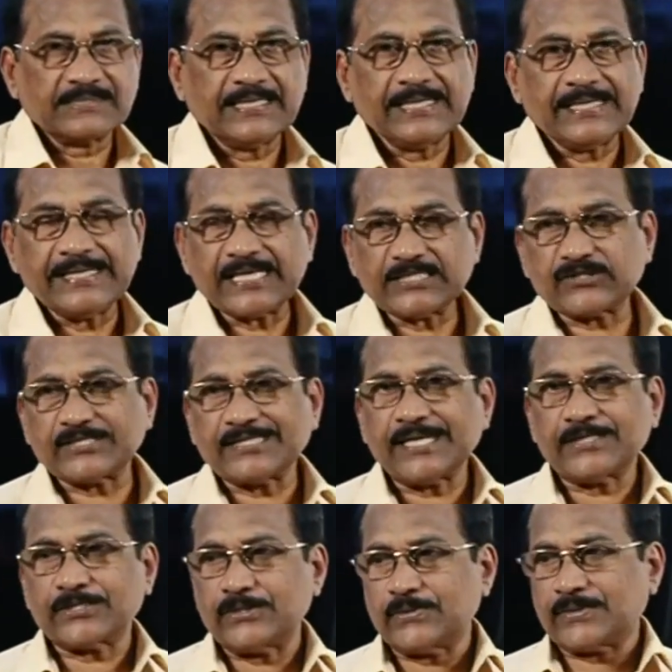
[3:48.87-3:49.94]
Estate
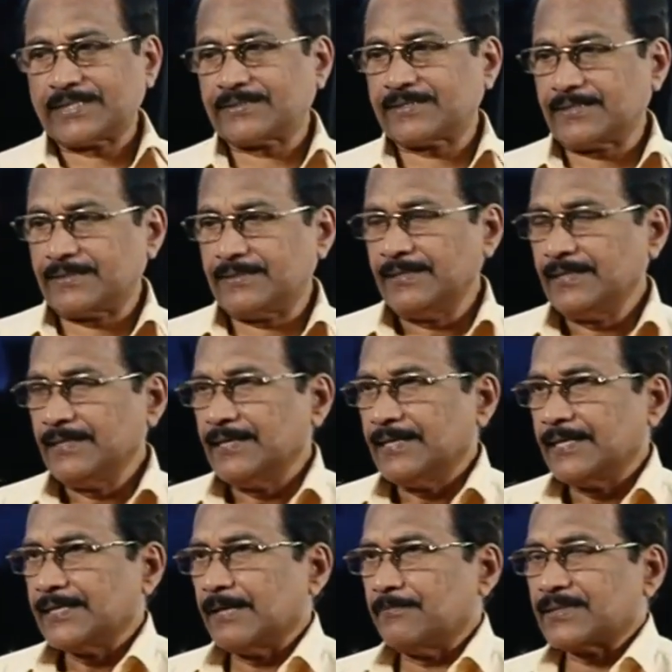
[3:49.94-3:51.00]
duty, third.
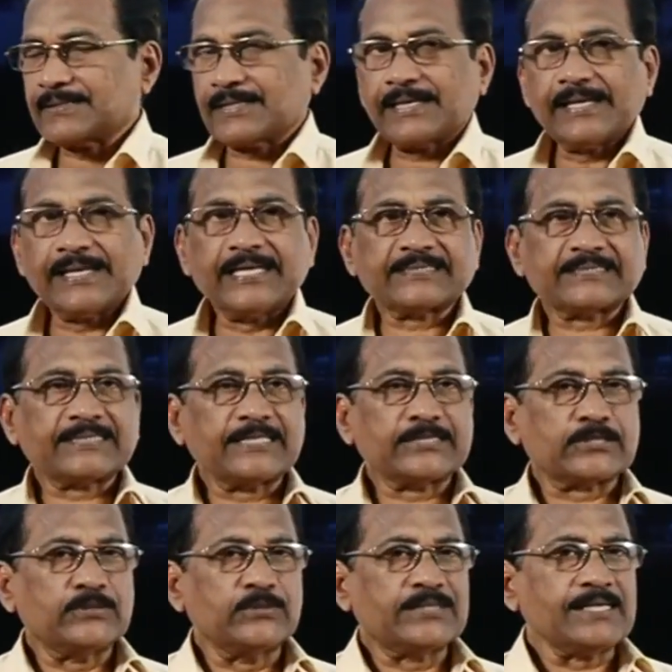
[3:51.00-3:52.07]
Number 3, estate
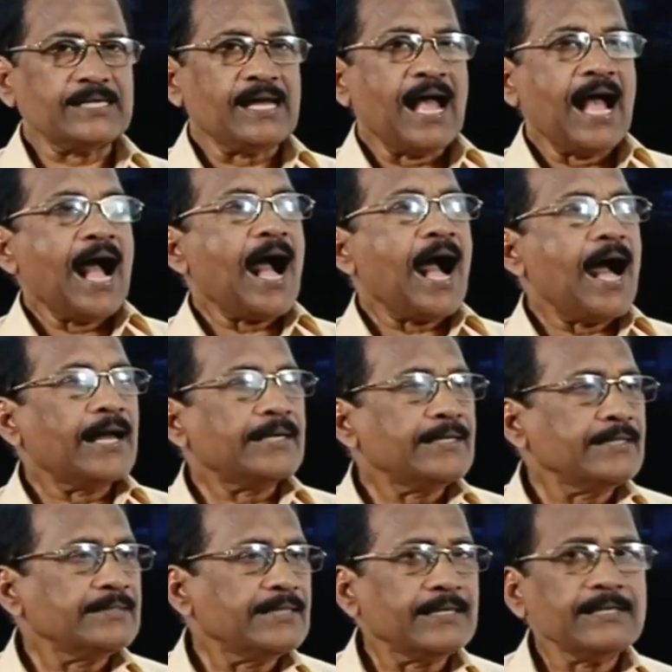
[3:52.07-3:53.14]
duty,
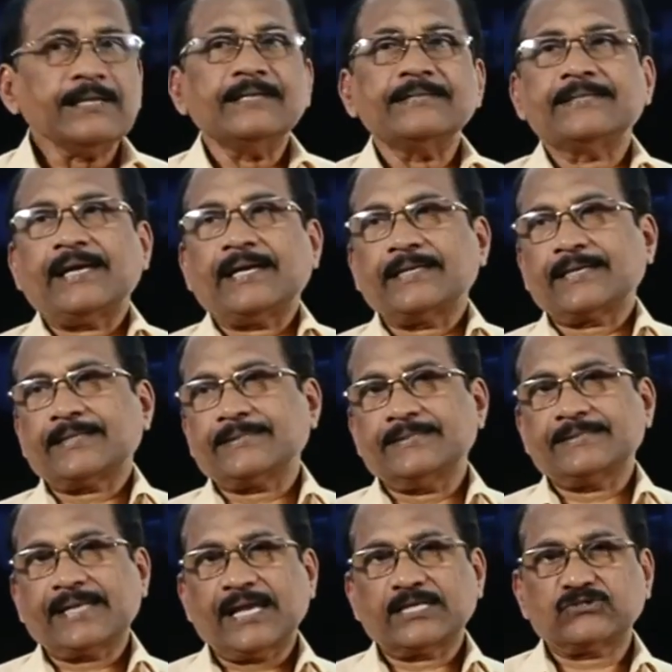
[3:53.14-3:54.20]
another direct
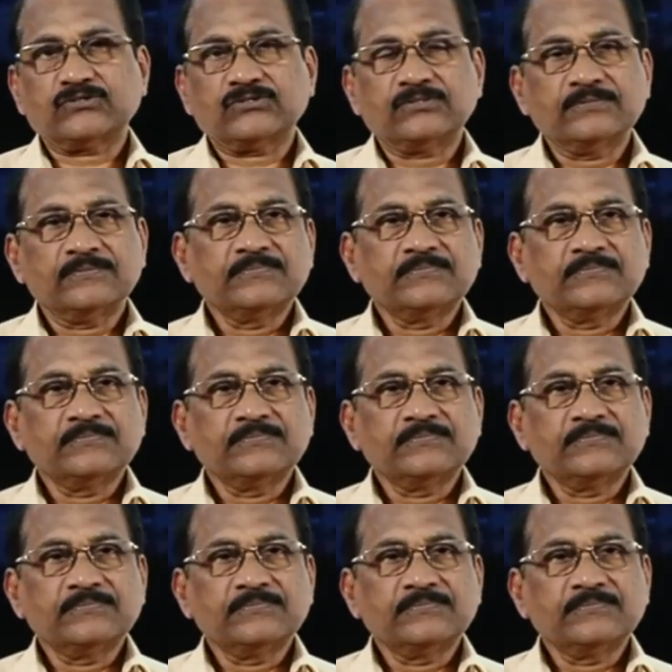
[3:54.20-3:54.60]
tax.